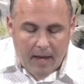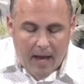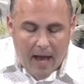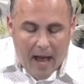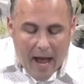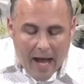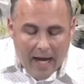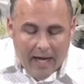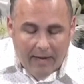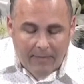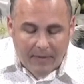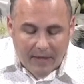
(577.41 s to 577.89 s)

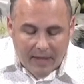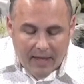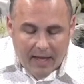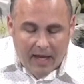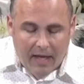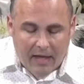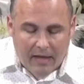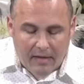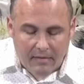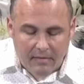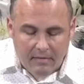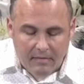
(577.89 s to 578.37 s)
I am the
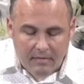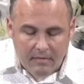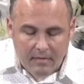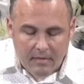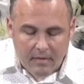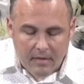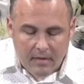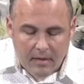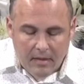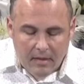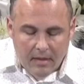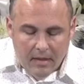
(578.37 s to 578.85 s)
gate.
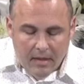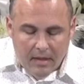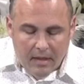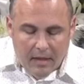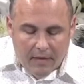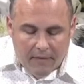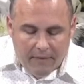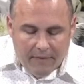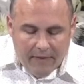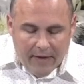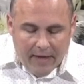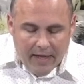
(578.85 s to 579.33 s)

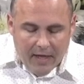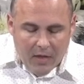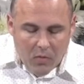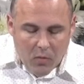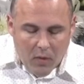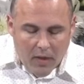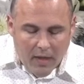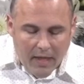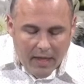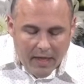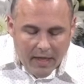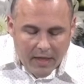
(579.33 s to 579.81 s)
If
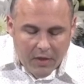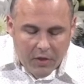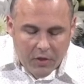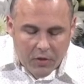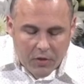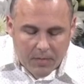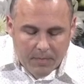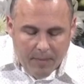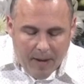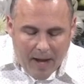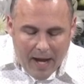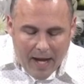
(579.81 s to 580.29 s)
anyone
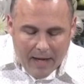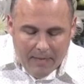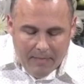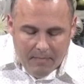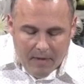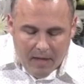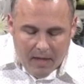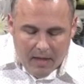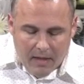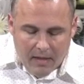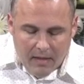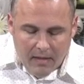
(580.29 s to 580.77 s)
enters by
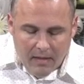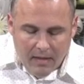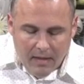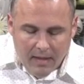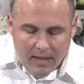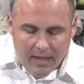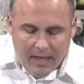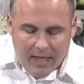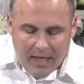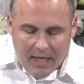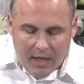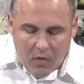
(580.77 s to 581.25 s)
me,
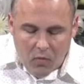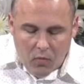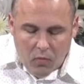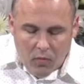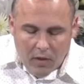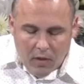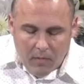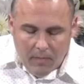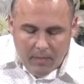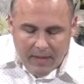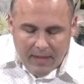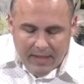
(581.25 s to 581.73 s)
he
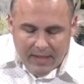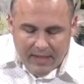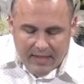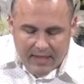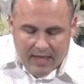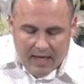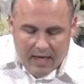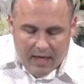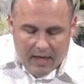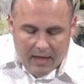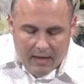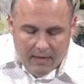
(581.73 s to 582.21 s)
will be
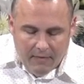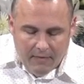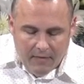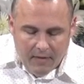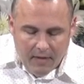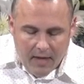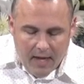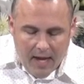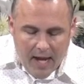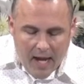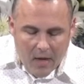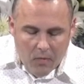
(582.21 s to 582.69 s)
saved
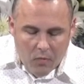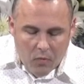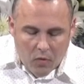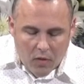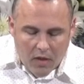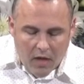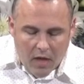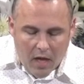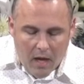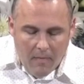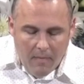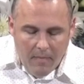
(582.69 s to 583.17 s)
and will
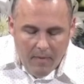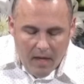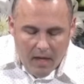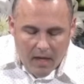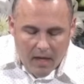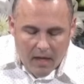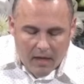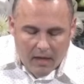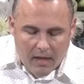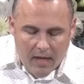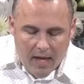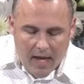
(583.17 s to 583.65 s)
come
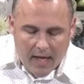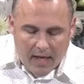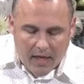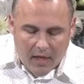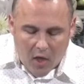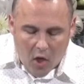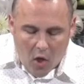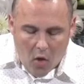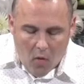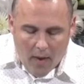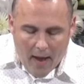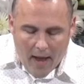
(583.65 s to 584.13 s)
in
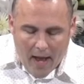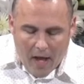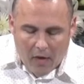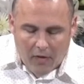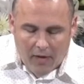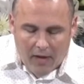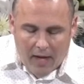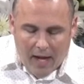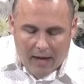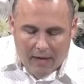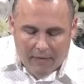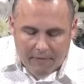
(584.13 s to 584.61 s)
and go
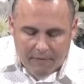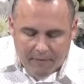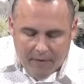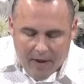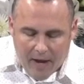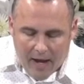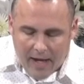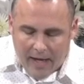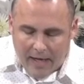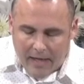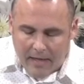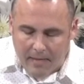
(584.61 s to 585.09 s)
out and
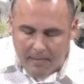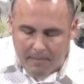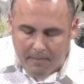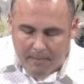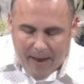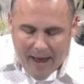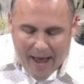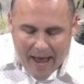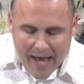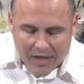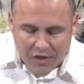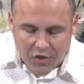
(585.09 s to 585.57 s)
find
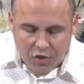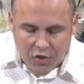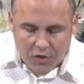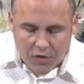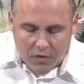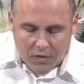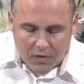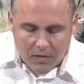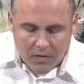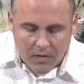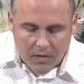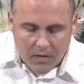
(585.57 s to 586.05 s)

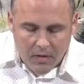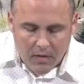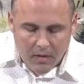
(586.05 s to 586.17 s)
pasture.